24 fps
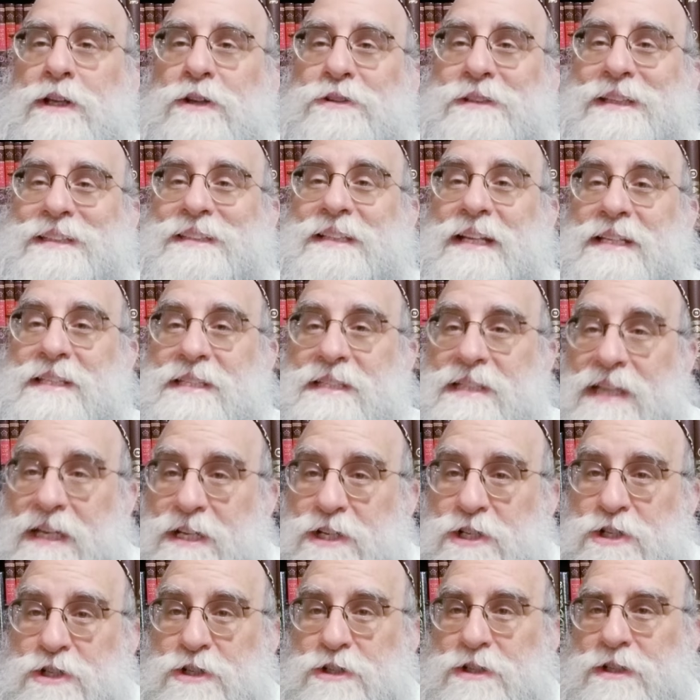on the
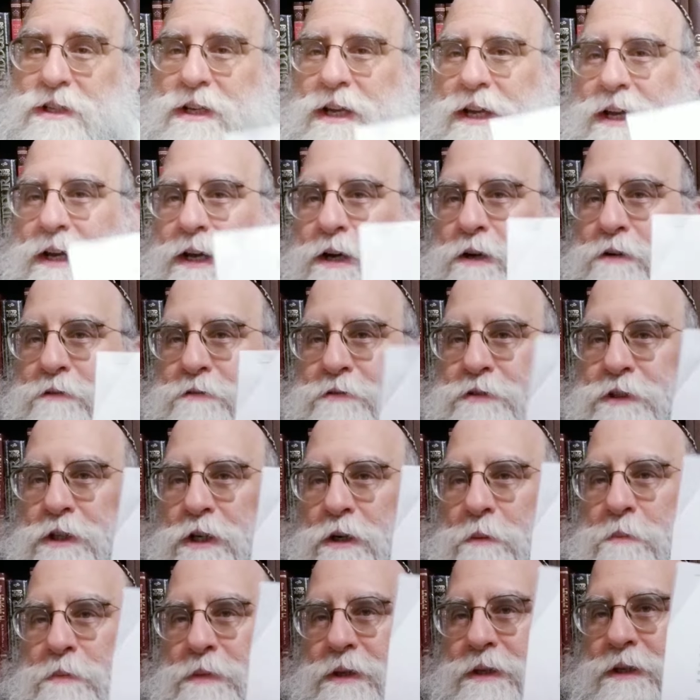translation
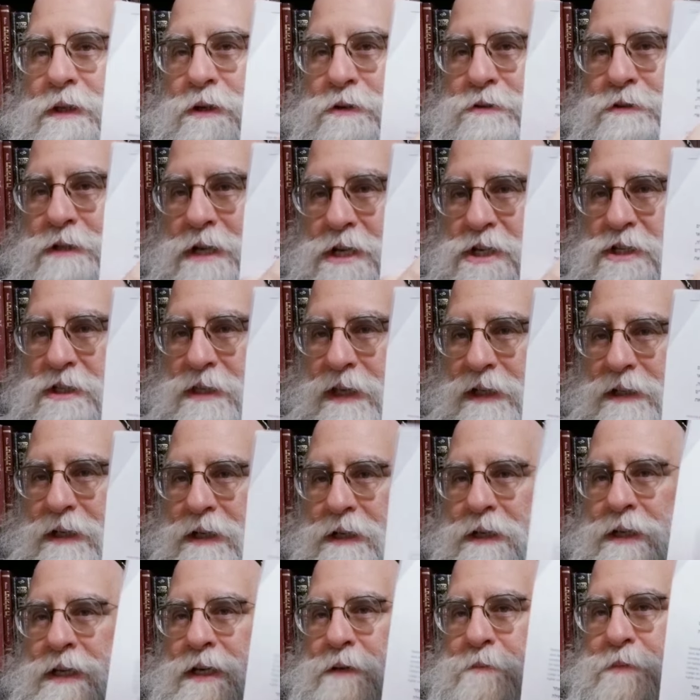from the original in
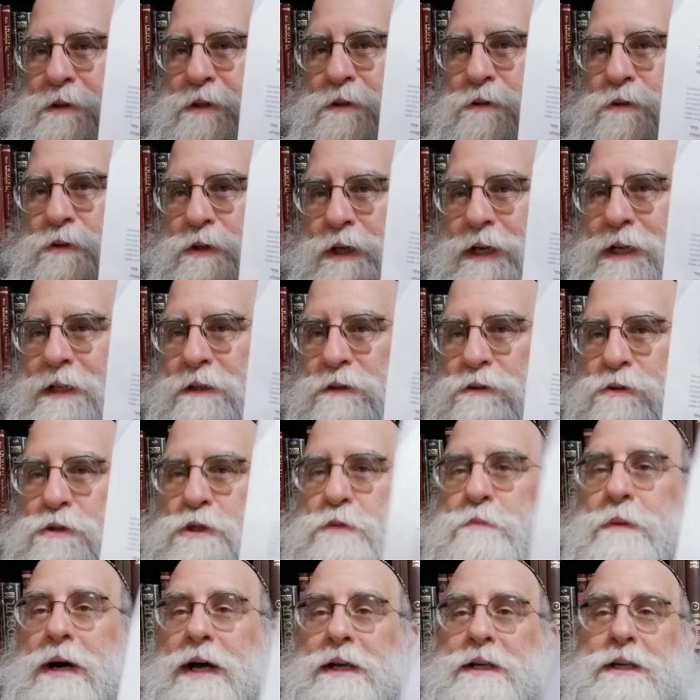Hebrew into
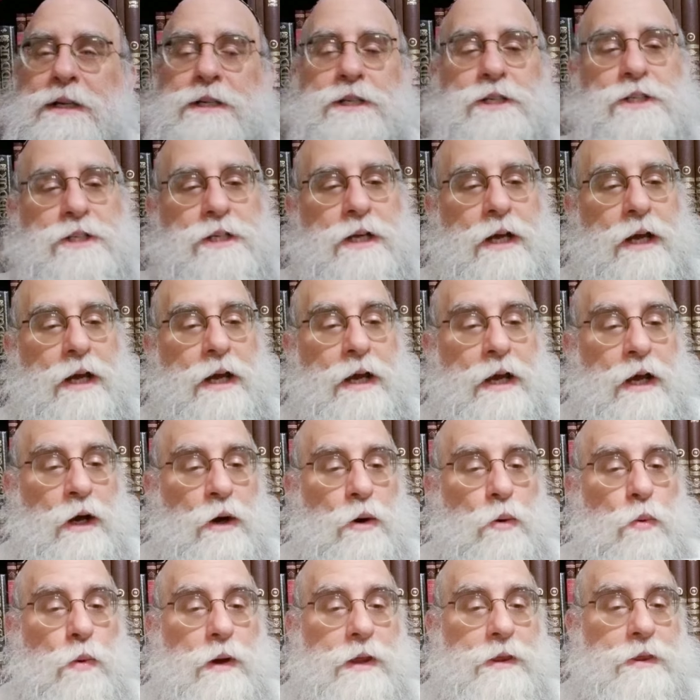Spanish
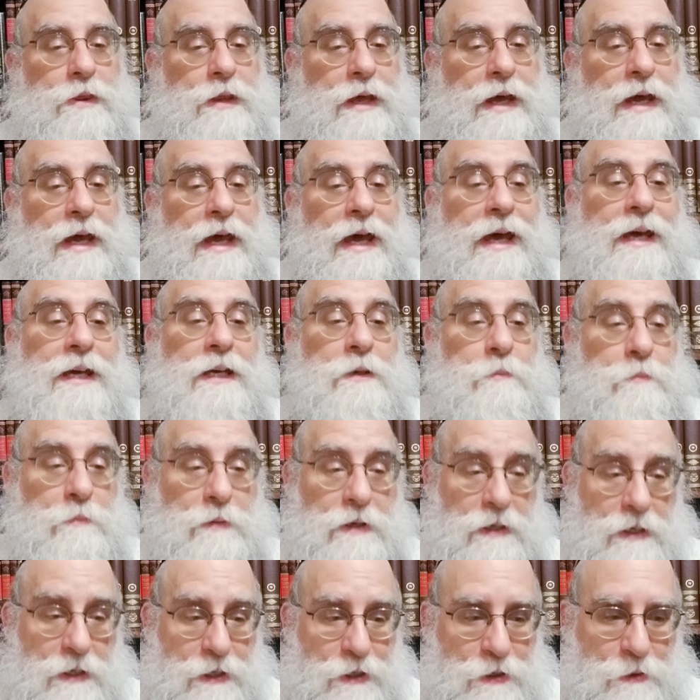with the
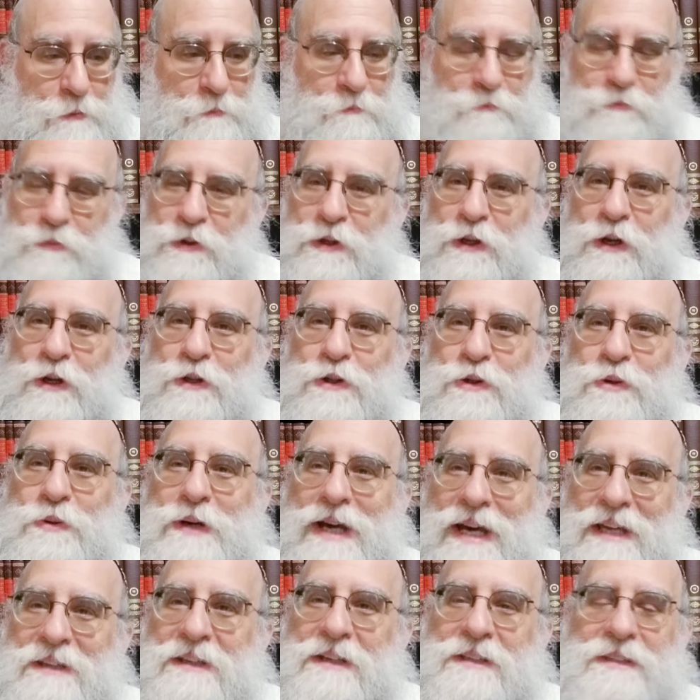aim to
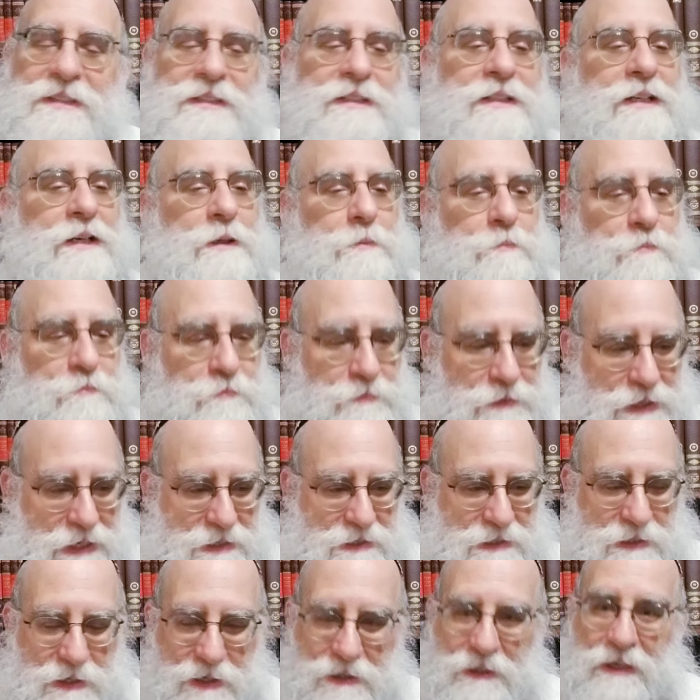edit,
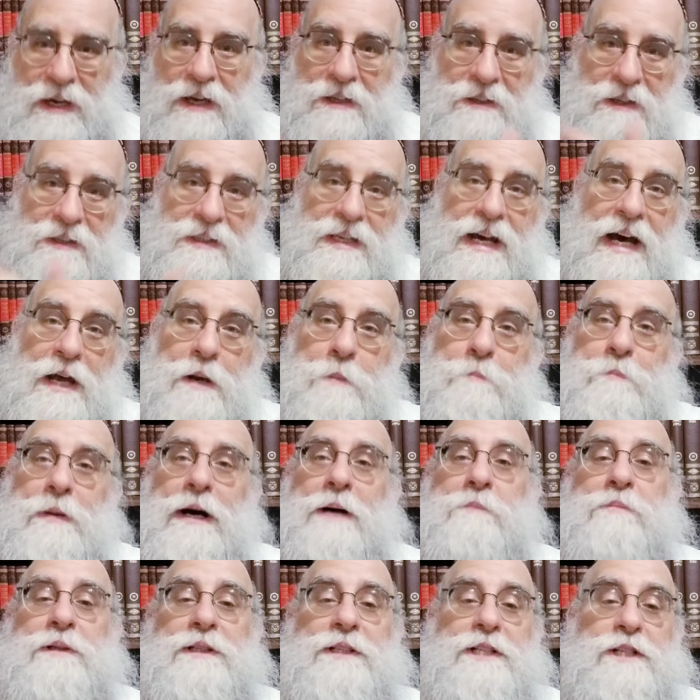translate, edit, and
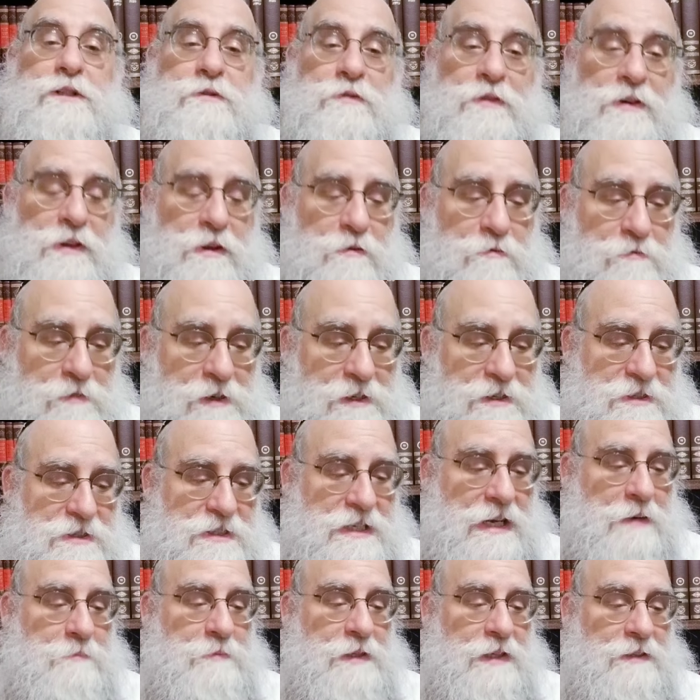publish for the first
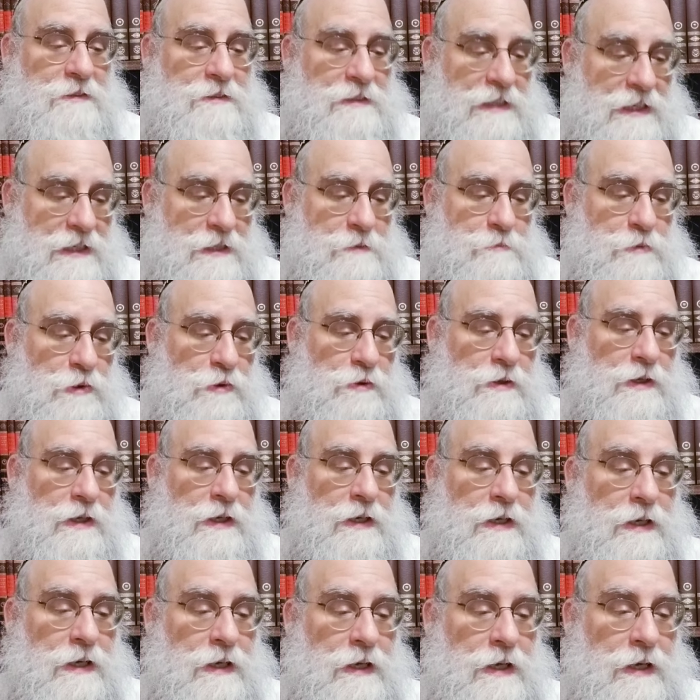time the entire book,
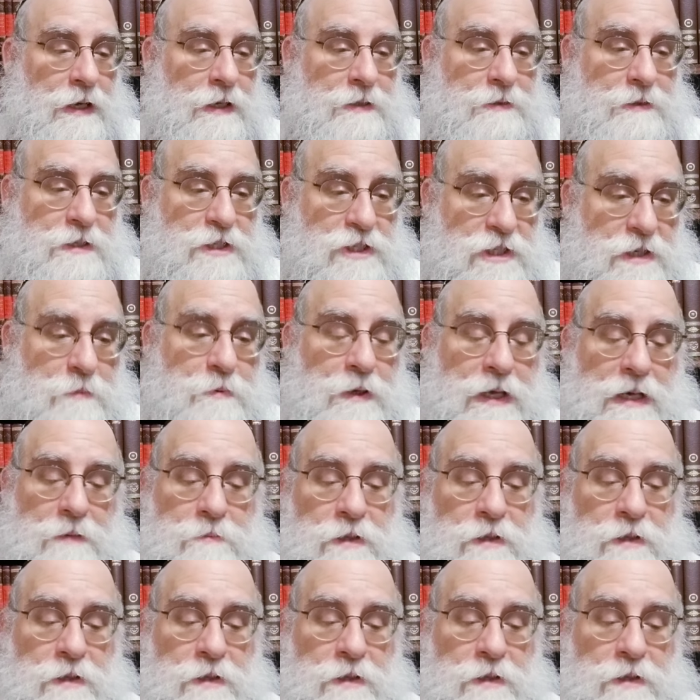the Shivchei